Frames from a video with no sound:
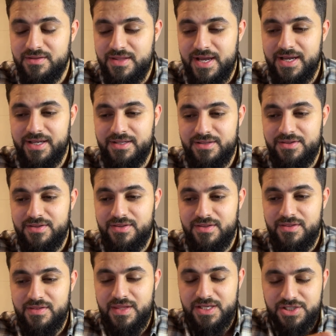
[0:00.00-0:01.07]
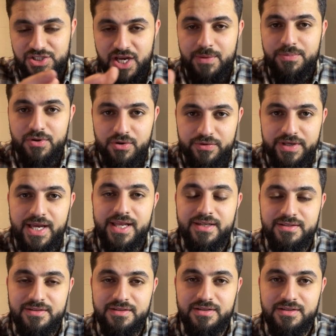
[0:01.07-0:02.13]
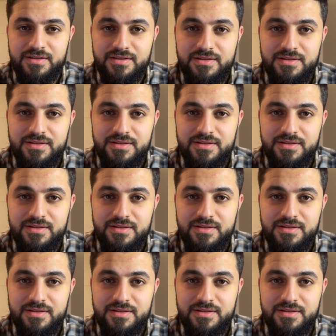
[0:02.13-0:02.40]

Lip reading: that they shape your reality.